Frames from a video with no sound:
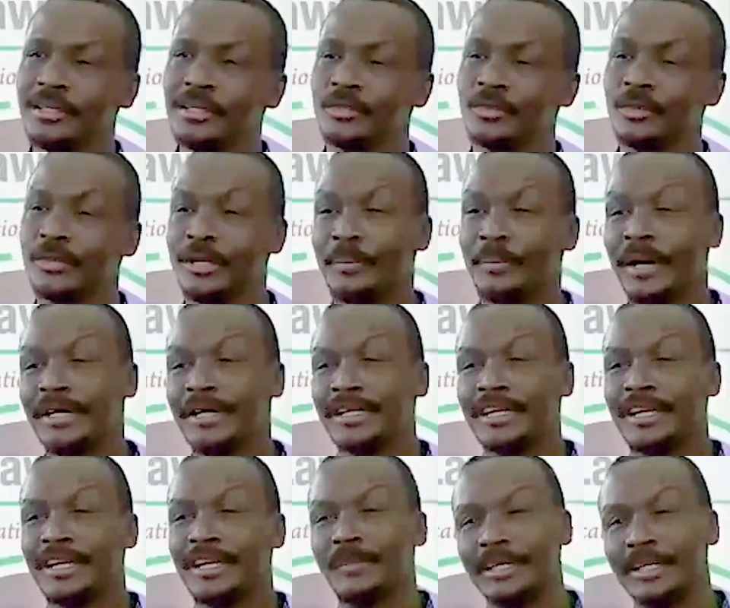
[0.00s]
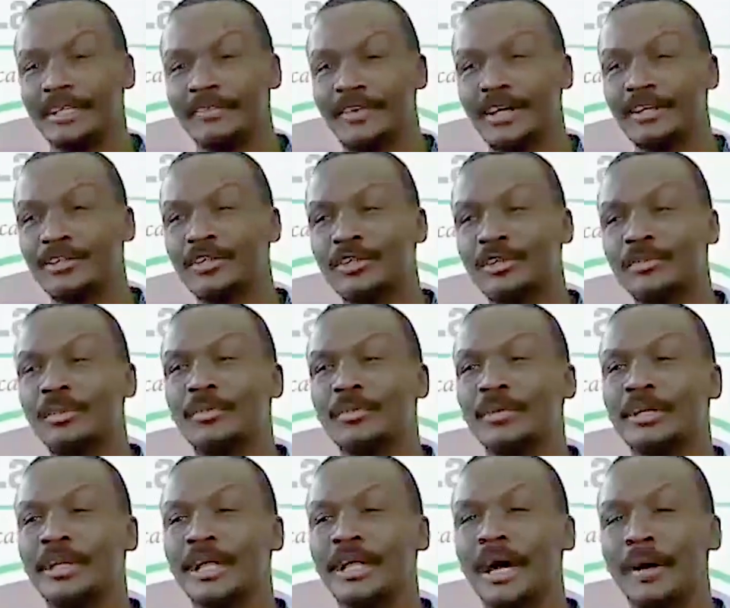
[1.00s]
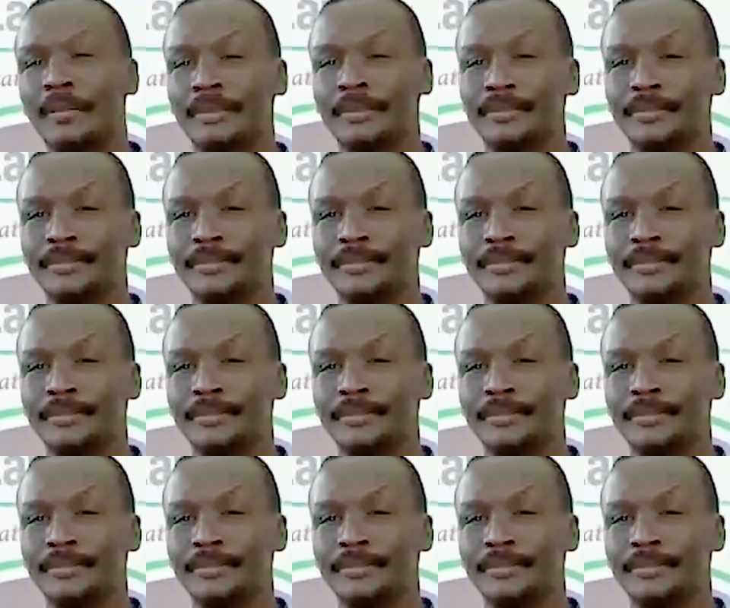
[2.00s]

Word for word: So they might need affirmative action to be brought up